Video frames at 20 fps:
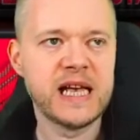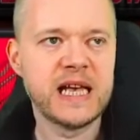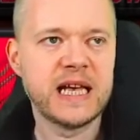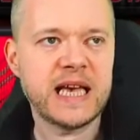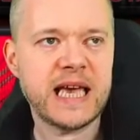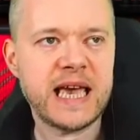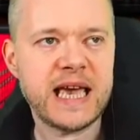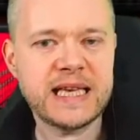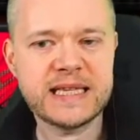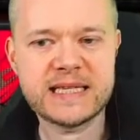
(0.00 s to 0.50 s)

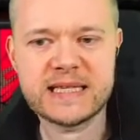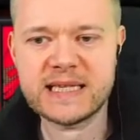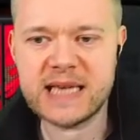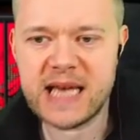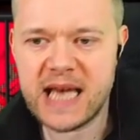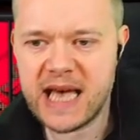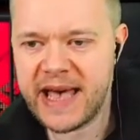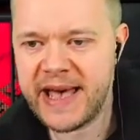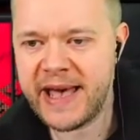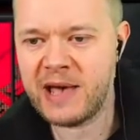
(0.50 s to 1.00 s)
is
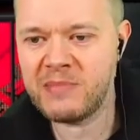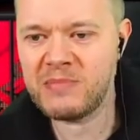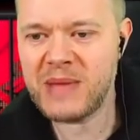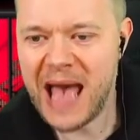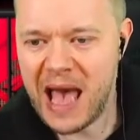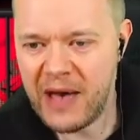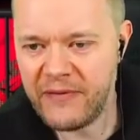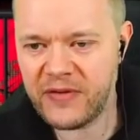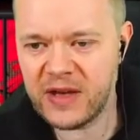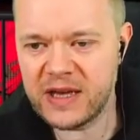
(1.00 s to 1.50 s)

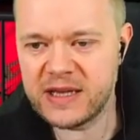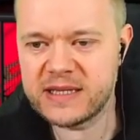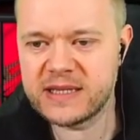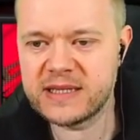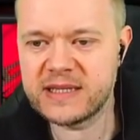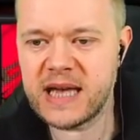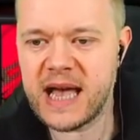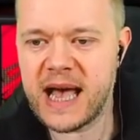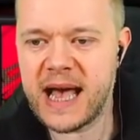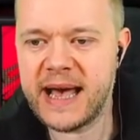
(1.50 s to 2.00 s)
efforts
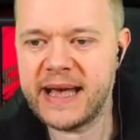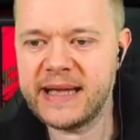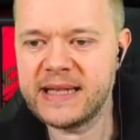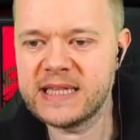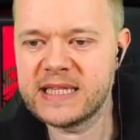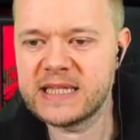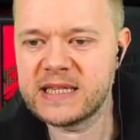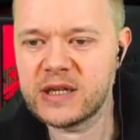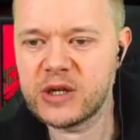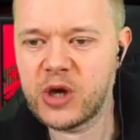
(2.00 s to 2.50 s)
and
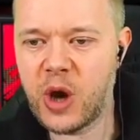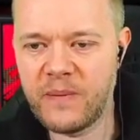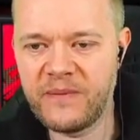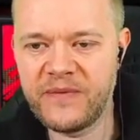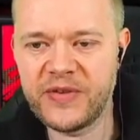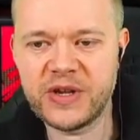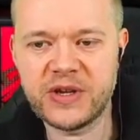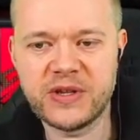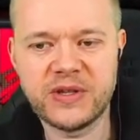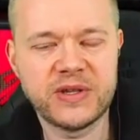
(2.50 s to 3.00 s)

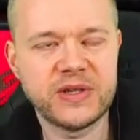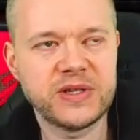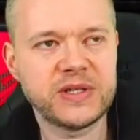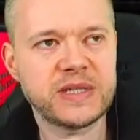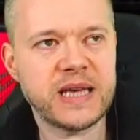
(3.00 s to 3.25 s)
confidence.